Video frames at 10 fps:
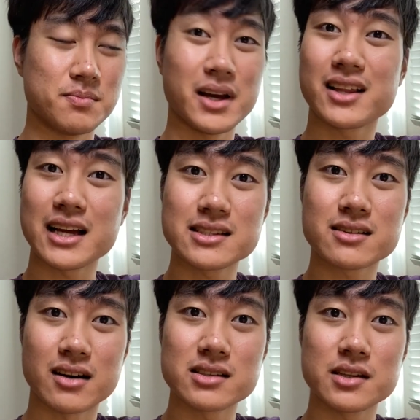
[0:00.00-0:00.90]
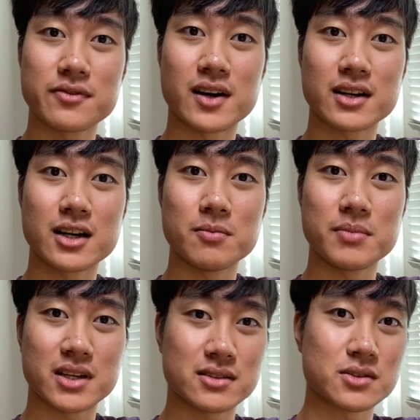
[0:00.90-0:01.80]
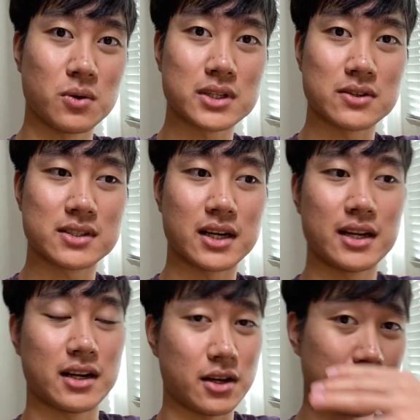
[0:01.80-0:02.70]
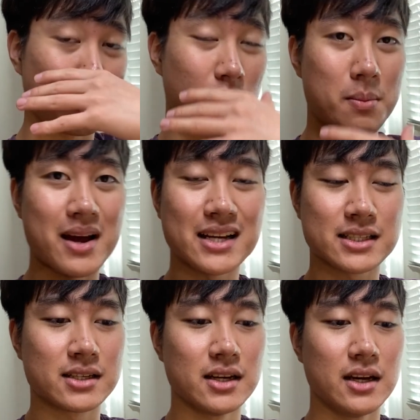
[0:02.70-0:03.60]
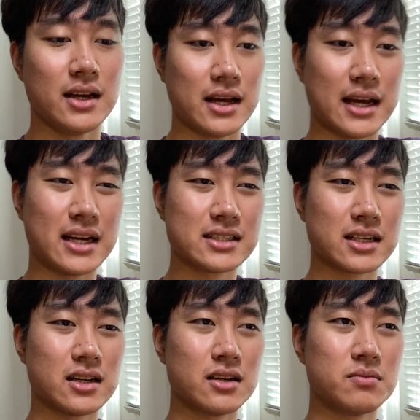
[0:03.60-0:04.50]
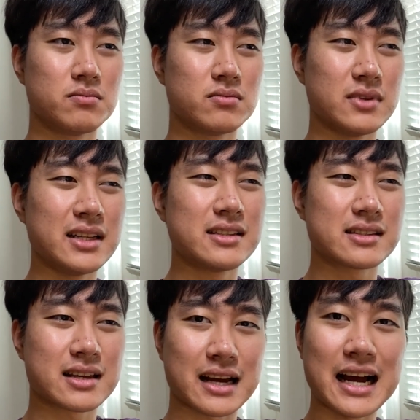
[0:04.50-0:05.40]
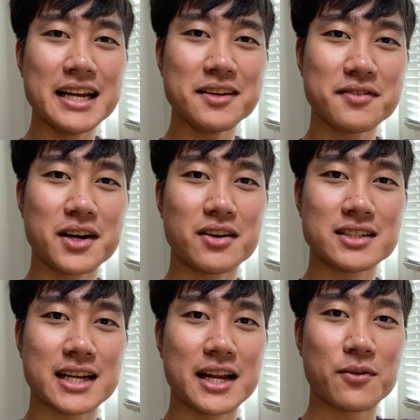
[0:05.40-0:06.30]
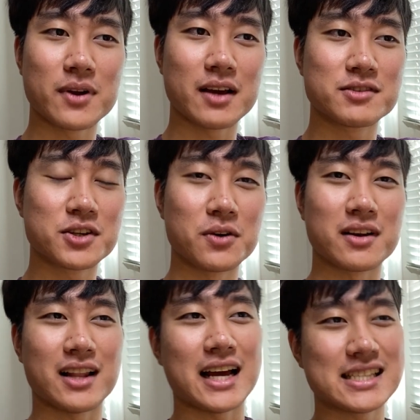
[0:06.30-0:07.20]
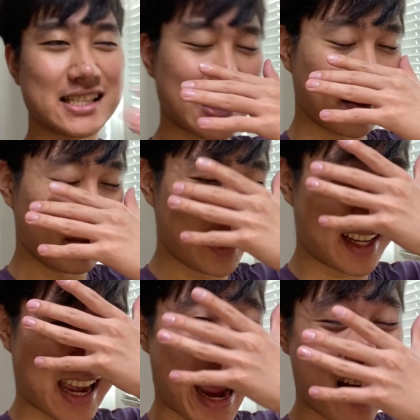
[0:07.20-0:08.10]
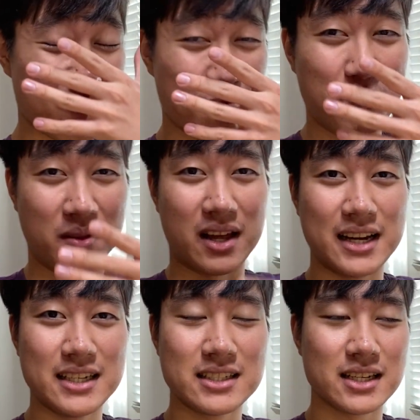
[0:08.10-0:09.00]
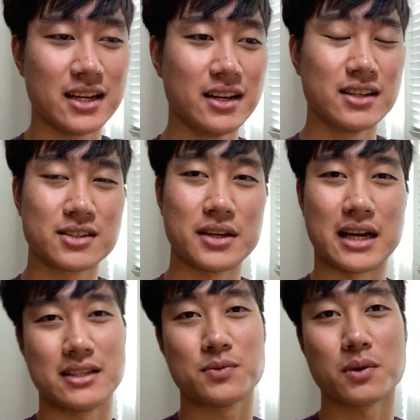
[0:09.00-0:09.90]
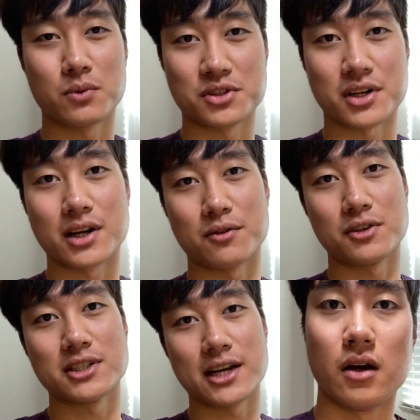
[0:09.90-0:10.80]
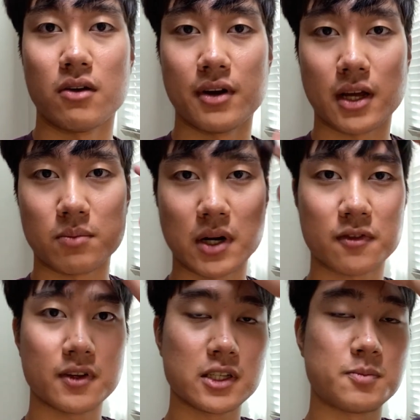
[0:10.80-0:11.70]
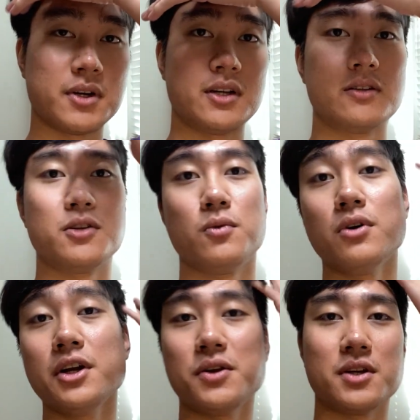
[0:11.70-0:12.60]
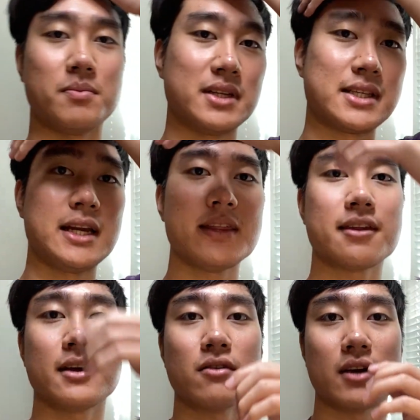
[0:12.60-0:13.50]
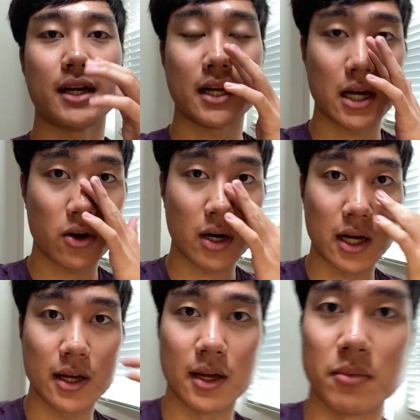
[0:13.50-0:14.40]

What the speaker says: my glasses constantly fog up because it's cold outside and I have to wear a mask. And it's kind of irritating when I have to go to classes and I'm like half blind. So yeah, this is what we're trying out for today. Already had breakfast, but don't worry, you didn't miss anything. Right now, I am